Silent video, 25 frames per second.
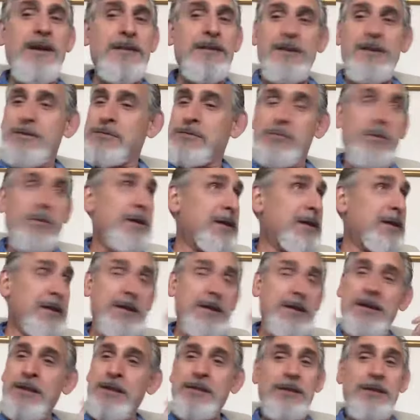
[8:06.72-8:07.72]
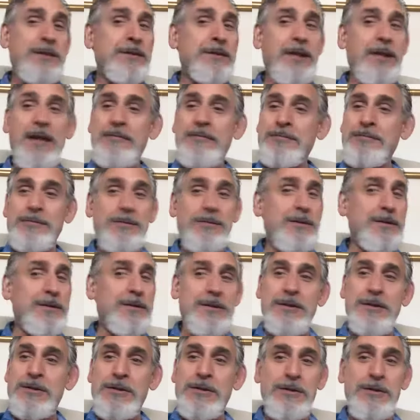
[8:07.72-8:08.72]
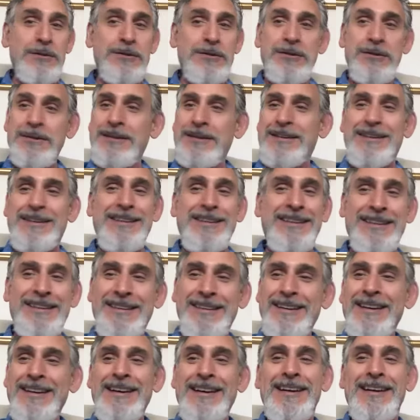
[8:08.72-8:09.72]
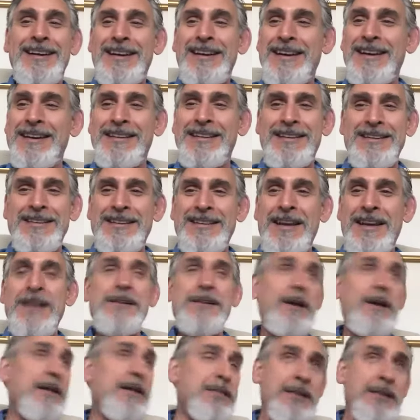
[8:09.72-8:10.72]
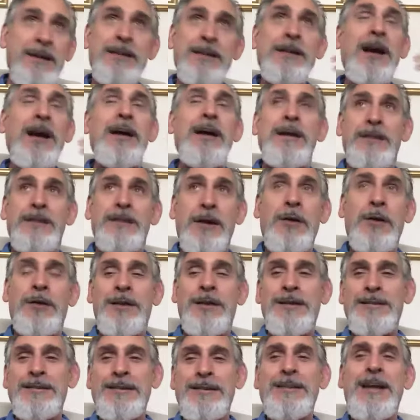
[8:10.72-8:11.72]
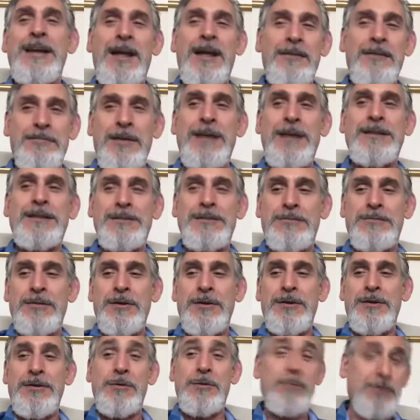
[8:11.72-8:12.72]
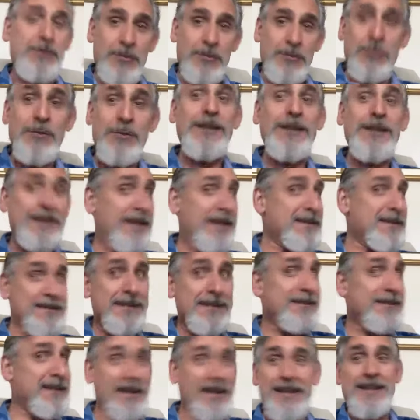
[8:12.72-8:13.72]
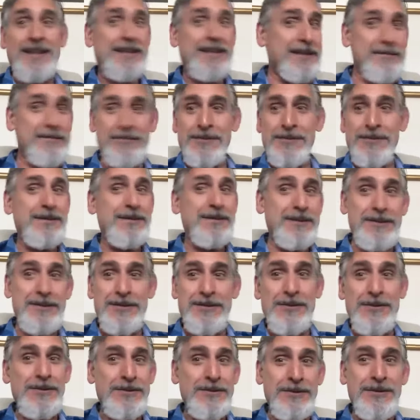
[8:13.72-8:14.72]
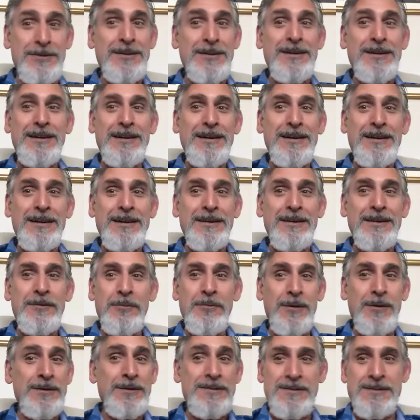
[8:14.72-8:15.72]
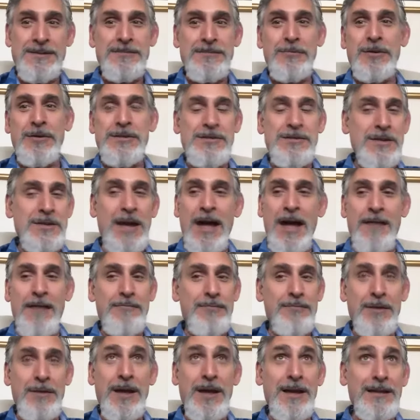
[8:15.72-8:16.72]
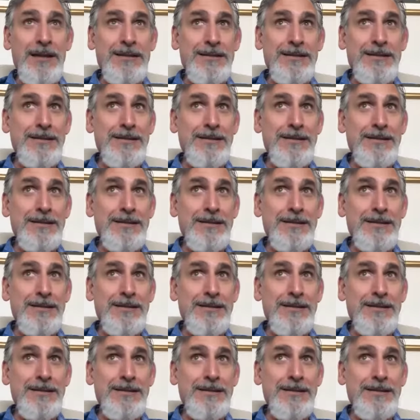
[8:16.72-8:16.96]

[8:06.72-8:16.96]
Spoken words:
really nothing left for you to do. And nothing, not only is it not effective for you to do, but there really isn't anything for you to do. Once you have faith,